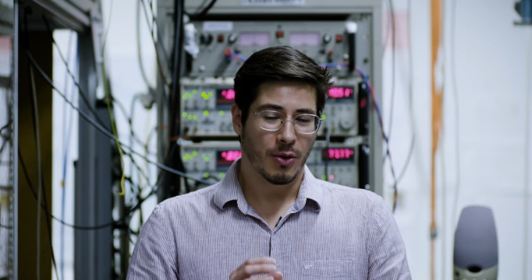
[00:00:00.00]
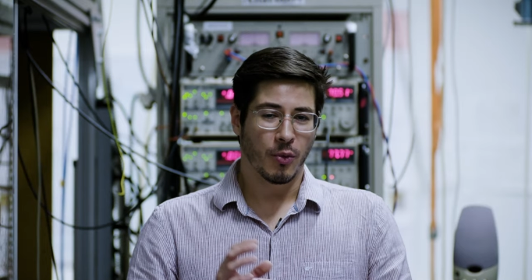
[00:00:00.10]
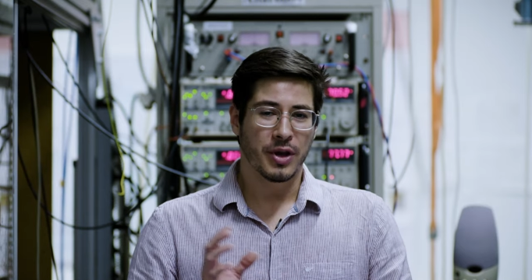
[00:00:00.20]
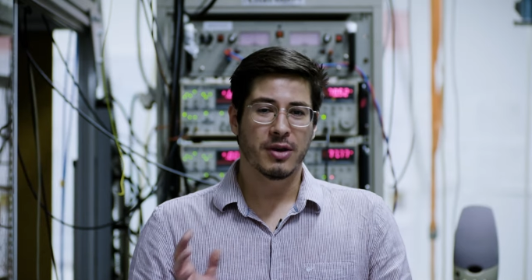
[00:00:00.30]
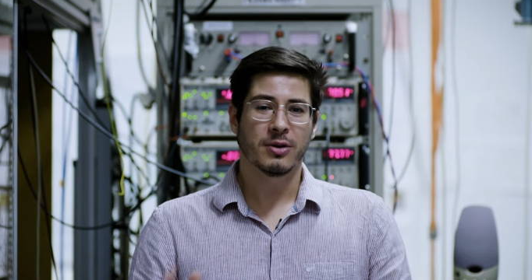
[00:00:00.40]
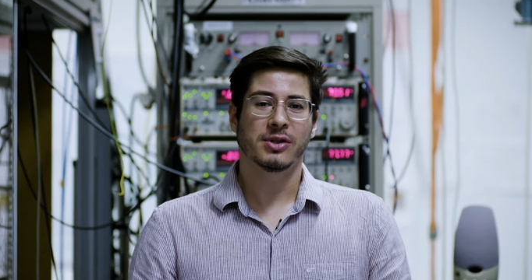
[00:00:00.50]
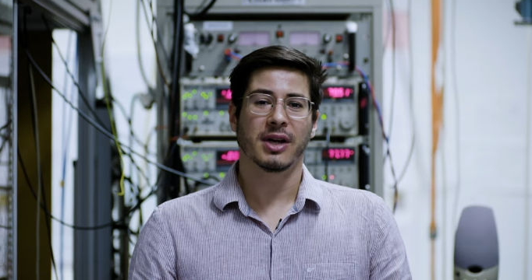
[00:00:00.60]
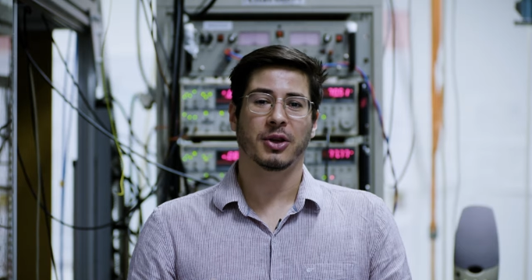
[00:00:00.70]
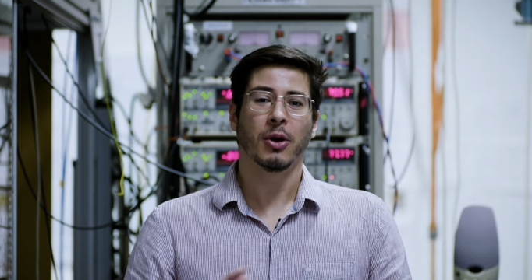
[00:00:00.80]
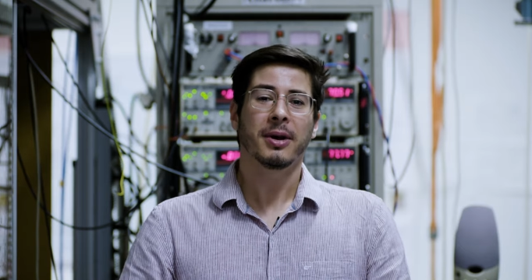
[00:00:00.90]
We use
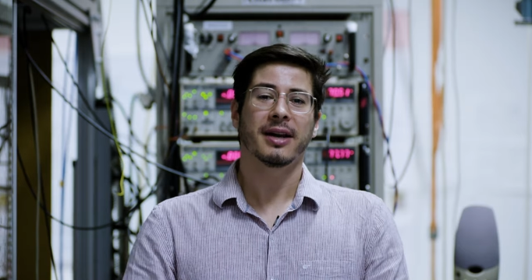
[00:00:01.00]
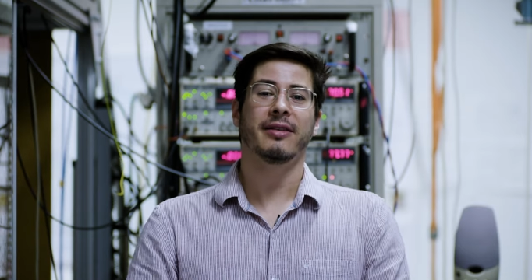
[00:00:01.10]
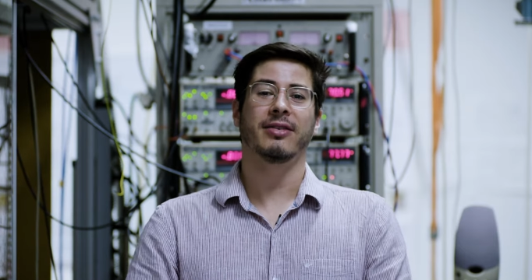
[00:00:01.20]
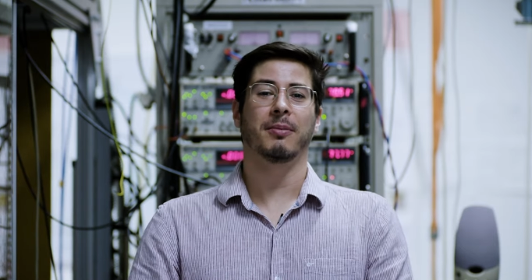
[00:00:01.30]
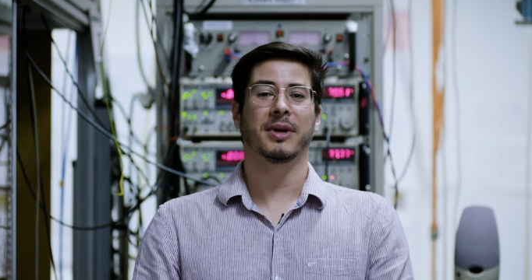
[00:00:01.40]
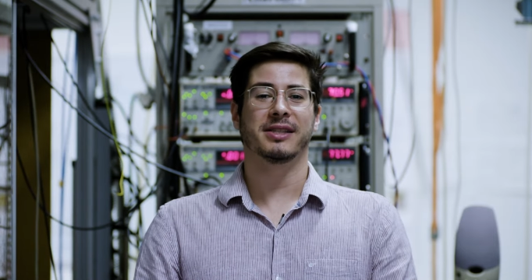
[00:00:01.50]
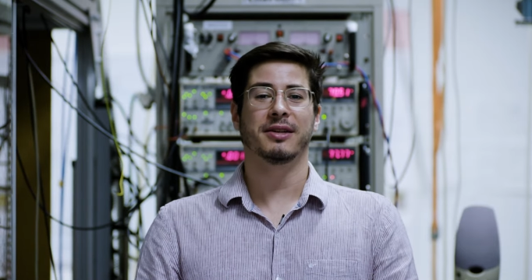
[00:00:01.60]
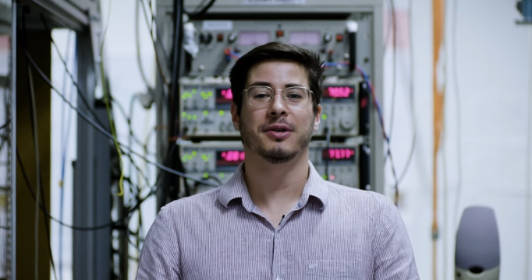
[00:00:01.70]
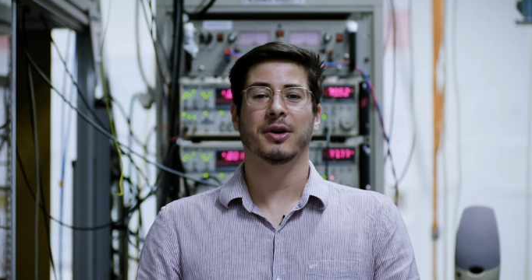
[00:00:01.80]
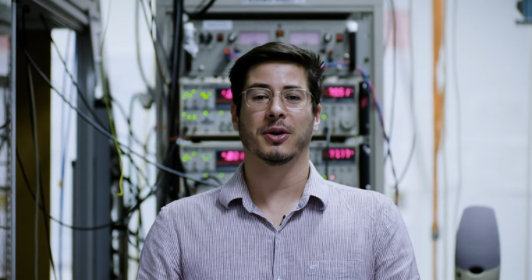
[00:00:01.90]
atomically thin
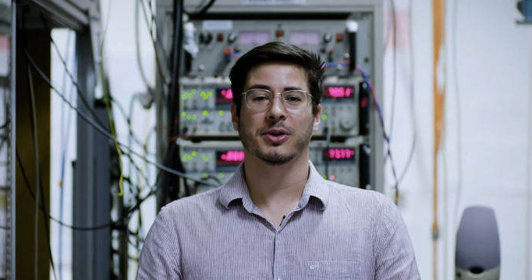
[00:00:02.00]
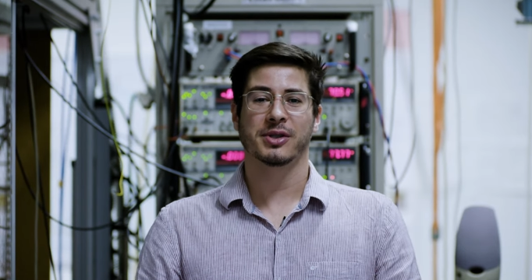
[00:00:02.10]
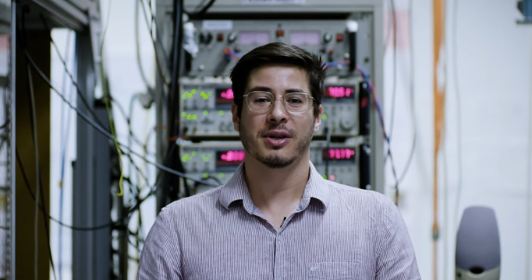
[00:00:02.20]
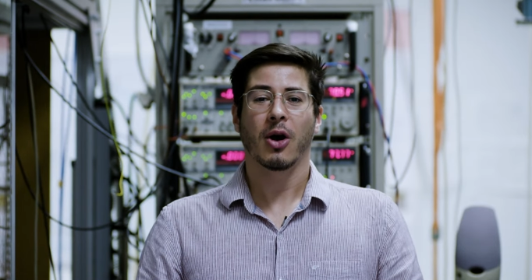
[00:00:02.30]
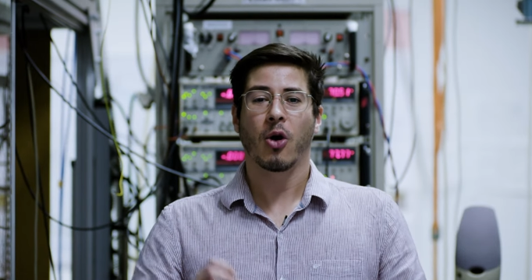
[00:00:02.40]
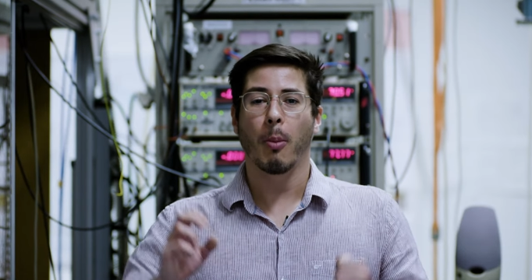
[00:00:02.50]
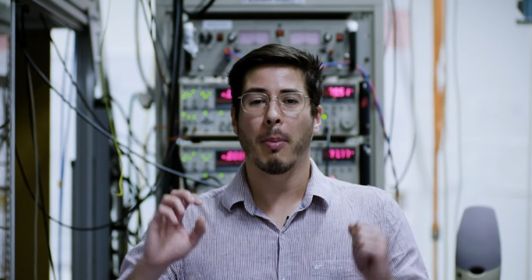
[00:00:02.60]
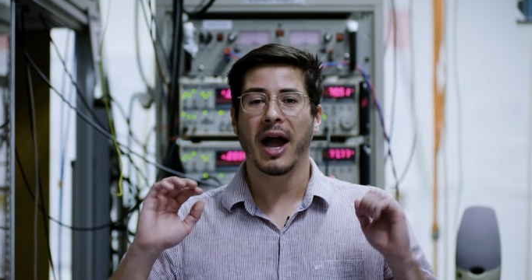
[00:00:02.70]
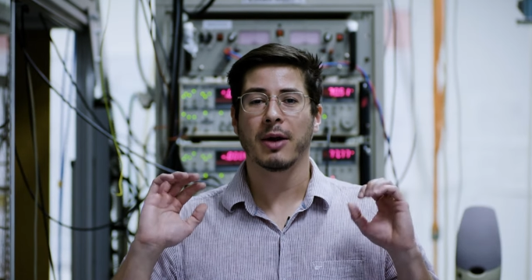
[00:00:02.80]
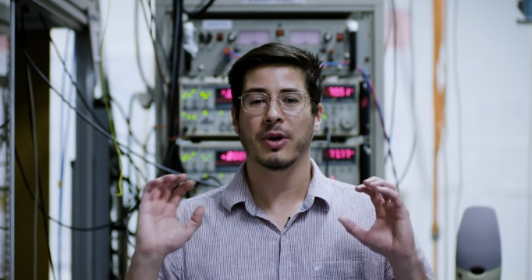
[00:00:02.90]
materials
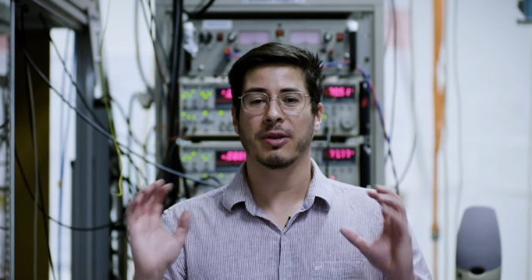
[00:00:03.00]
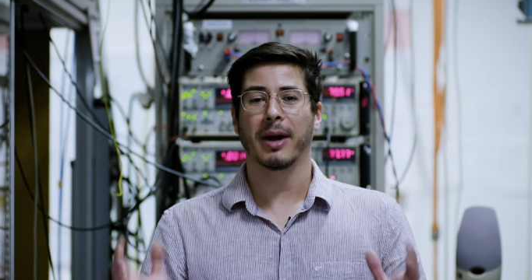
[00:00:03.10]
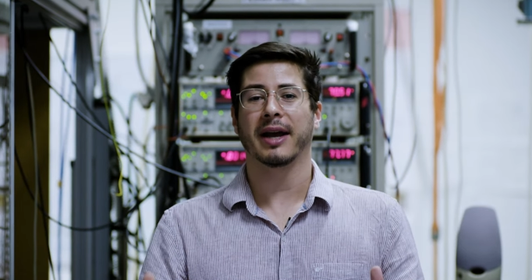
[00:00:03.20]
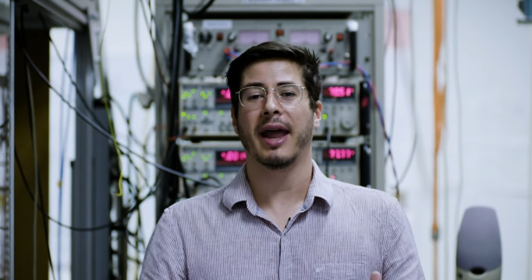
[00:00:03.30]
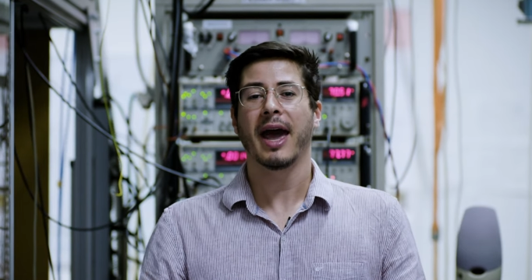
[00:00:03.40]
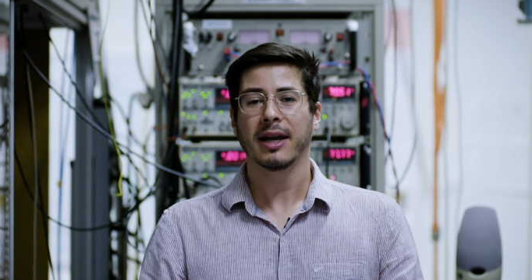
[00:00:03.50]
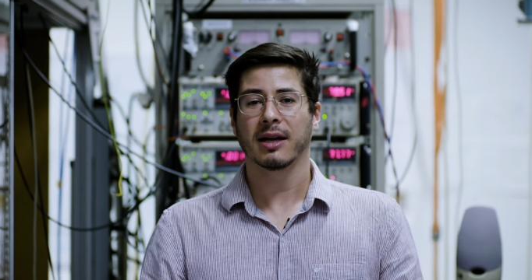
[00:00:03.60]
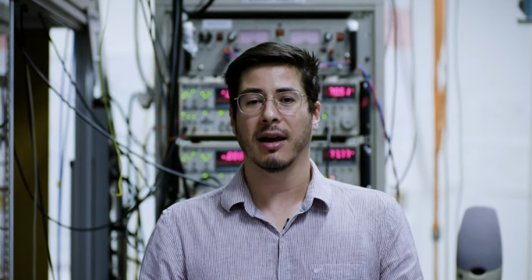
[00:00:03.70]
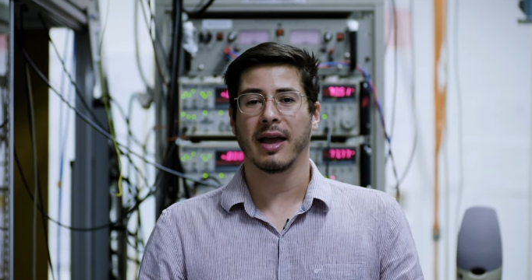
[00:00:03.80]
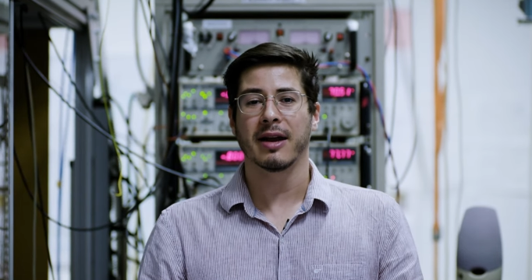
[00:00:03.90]
combined with magnetic
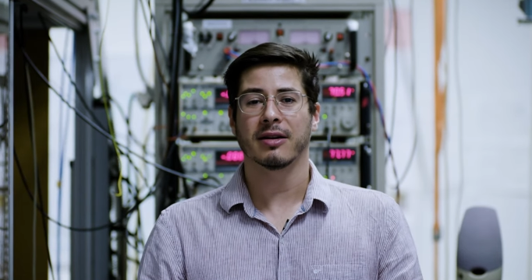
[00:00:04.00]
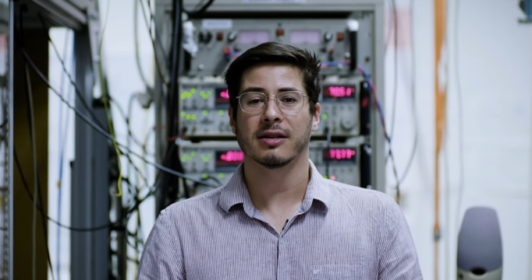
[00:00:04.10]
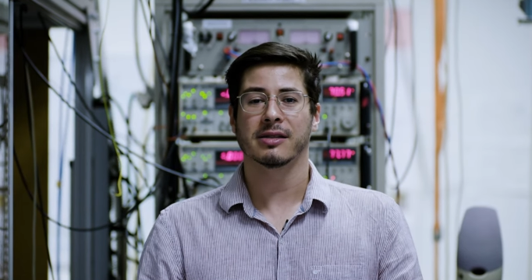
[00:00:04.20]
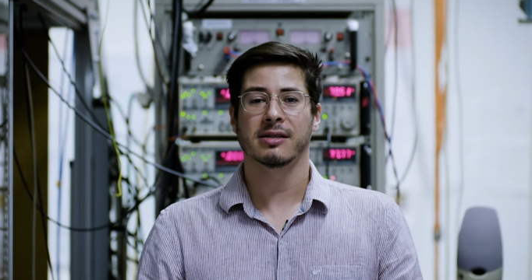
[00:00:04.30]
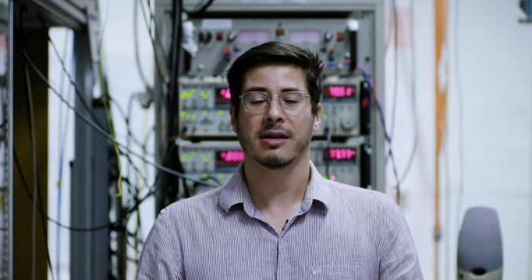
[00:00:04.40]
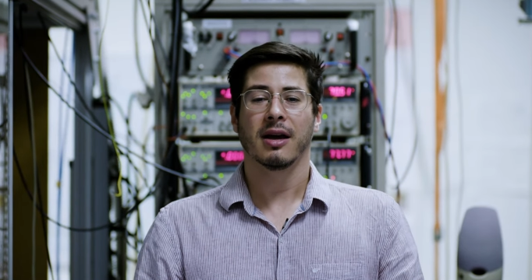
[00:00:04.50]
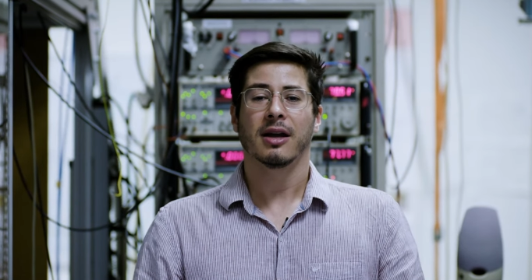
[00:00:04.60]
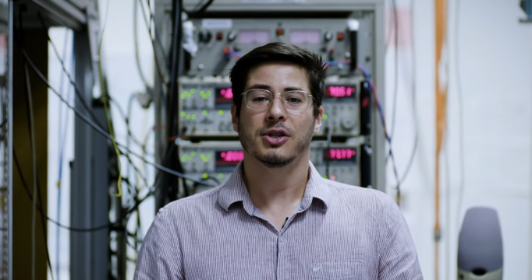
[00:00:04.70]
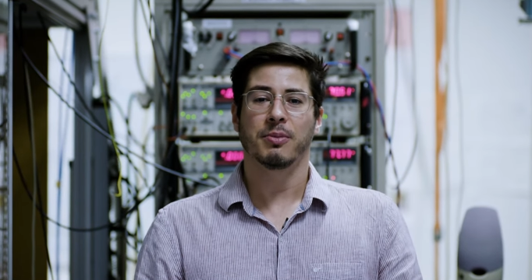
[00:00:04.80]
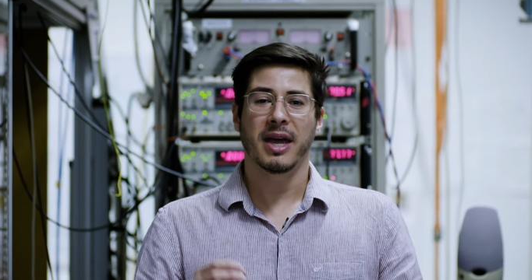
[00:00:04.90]
layers
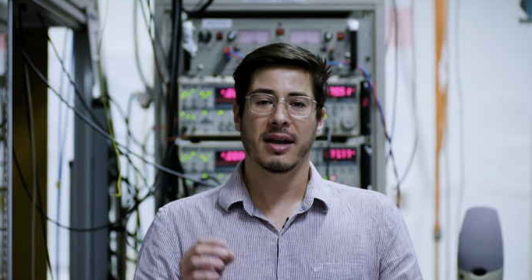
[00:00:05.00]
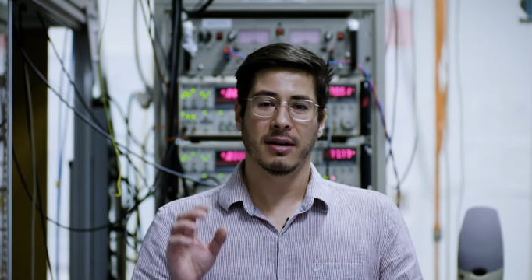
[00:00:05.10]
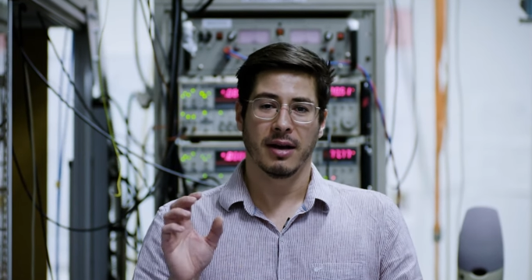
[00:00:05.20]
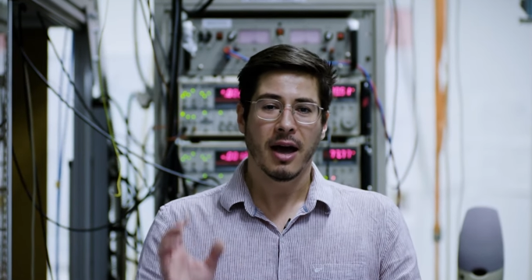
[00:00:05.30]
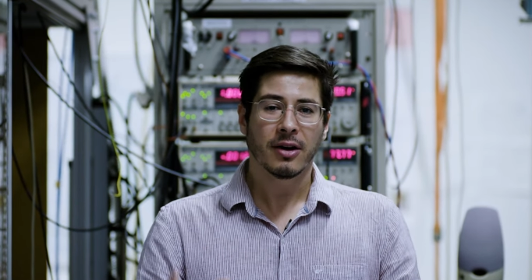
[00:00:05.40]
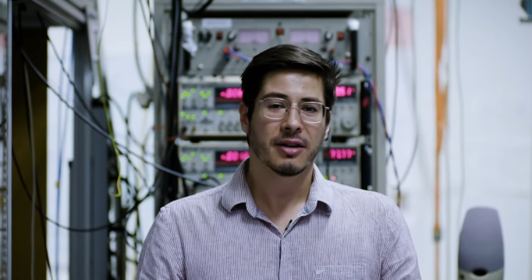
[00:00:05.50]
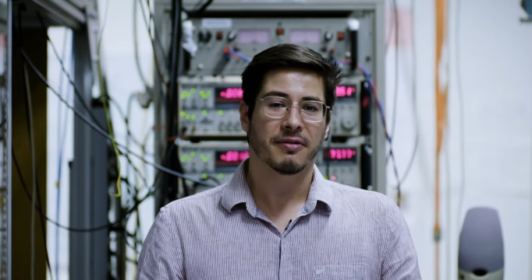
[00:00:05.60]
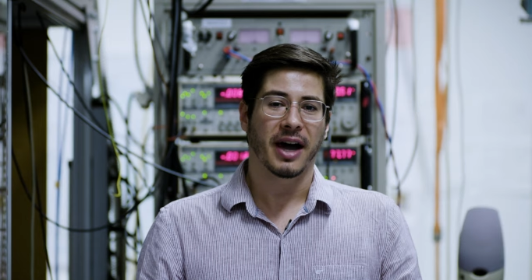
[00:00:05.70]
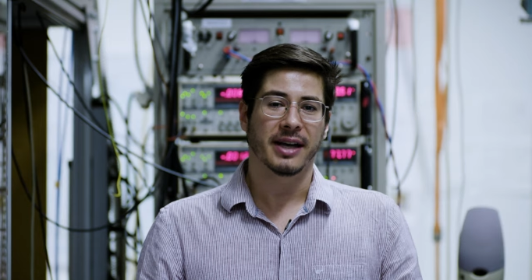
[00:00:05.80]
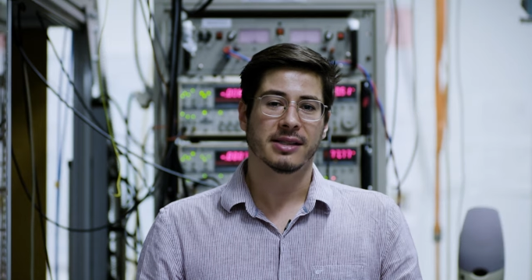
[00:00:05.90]
to make
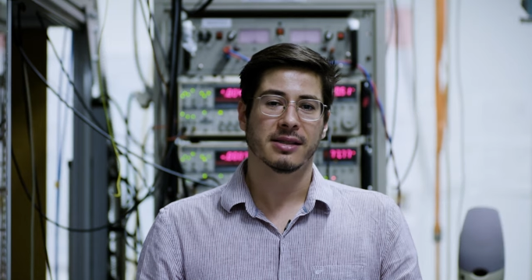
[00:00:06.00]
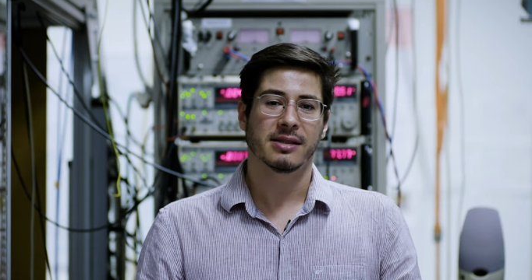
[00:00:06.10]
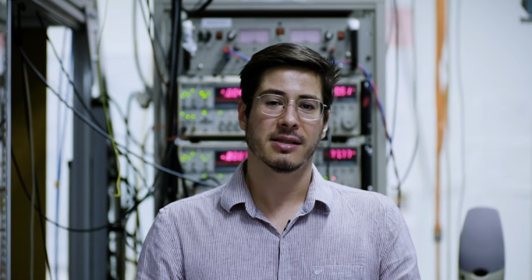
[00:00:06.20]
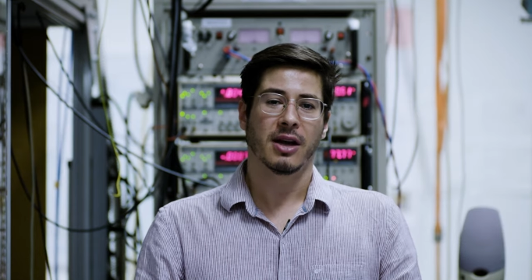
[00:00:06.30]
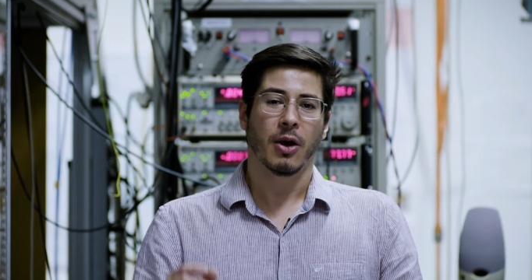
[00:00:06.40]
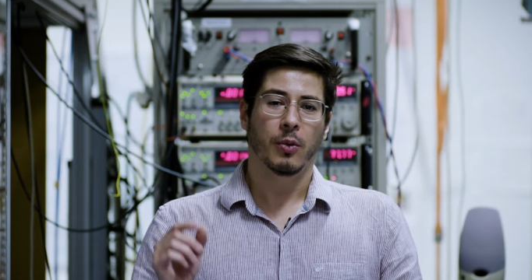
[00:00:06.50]
nanodevices,